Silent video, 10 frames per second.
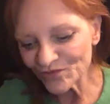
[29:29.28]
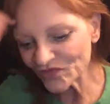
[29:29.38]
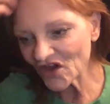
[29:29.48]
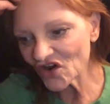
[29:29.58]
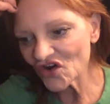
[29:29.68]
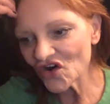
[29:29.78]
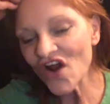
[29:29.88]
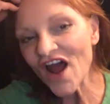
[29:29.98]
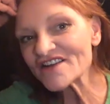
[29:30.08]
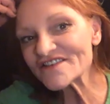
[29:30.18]
Um, her
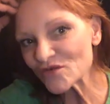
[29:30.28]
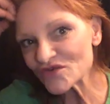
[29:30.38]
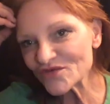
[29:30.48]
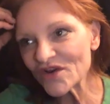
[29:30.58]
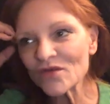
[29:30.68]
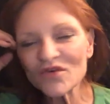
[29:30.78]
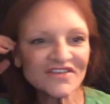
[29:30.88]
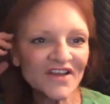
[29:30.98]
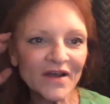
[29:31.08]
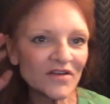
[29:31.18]
accent was real. It
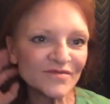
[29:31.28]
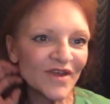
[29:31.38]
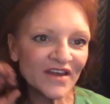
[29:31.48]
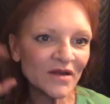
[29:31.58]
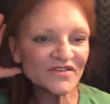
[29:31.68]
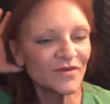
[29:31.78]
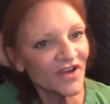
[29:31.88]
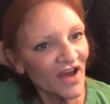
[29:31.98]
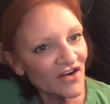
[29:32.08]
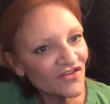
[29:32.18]
wasn't like I was making up
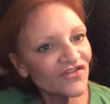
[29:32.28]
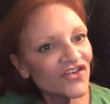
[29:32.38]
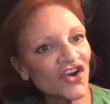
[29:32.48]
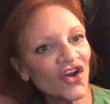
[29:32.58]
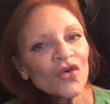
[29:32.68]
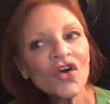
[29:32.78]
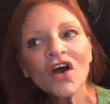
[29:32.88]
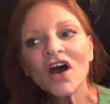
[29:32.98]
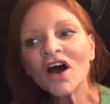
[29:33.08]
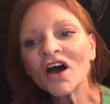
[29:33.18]
something out of, you know.
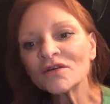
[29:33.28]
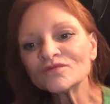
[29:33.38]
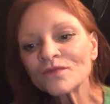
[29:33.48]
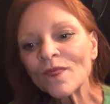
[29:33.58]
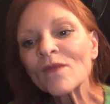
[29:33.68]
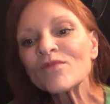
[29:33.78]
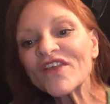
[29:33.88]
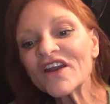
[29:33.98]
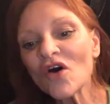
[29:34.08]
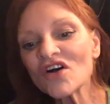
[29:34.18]
But
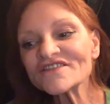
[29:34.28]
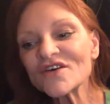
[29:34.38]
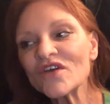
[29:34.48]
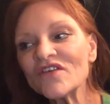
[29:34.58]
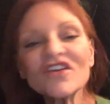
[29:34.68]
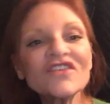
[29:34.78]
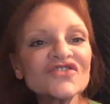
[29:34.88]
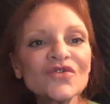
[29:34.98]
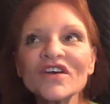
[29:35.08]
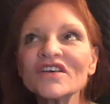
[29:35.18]
then also, even in
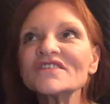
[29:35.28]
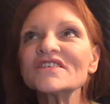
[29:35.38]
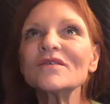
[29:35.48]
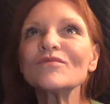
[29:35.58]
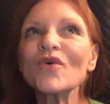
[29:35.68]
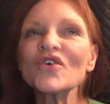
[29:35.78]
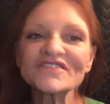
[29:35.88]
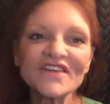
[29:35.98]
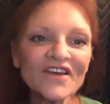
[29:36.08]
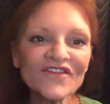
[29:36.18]
doing
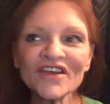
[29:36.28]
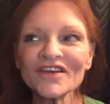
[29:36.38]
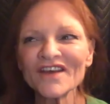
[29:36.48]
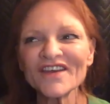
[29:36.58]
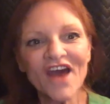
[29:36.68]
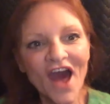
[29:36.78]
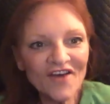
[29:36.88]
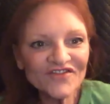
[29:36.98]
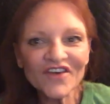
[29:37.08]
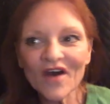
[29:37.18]
Poison Ivy, like you
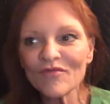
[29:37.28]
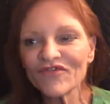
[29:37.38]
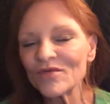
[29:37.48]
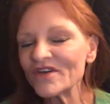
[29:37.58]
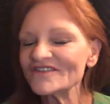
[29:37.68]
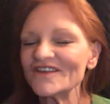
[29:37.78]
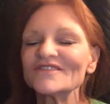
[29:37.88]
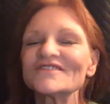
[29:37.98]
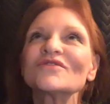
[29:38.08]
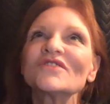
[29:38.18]
have to come from. It
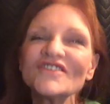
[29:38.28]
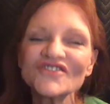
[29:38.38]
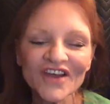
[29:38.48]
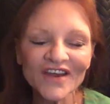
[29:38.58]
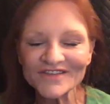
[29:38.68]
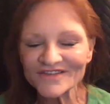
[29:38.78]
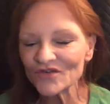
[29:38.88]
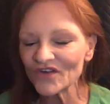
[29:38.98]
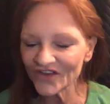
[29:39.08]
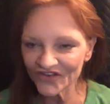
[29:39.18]
sounds so cliche and
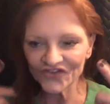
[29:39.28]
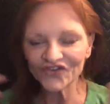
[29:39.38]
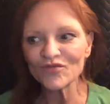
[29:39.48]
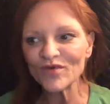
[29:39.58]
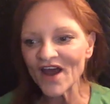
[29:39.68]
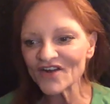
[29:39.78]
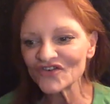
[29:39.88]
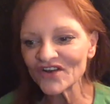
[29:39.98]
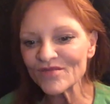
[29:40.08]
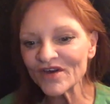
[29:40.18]
so like stupid
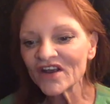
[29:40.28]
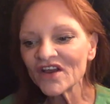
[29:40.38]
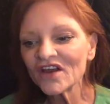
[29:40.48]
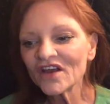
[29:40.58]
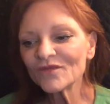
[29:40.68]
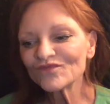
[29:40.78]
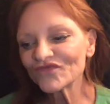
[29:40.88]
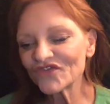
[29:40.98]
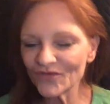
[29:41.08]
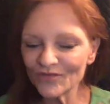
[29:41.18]
actorly, but
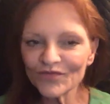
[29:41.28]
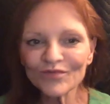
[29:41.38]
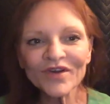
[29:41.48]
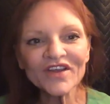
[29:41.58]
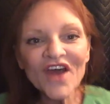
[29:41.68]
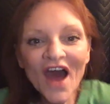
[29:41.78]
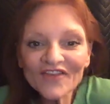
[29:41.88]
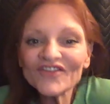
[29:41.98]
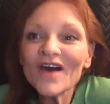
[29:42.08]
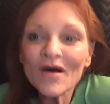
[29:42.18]
you
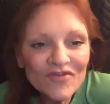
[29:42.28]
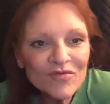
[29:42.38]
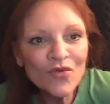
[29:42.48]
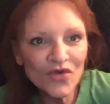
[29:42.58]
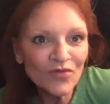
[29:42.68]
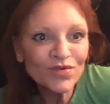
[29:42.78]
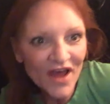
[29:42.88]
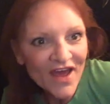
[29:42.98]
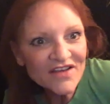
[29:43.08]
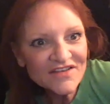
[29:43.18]
have to come from a real
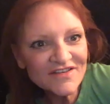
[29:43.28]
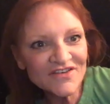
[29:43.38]
place.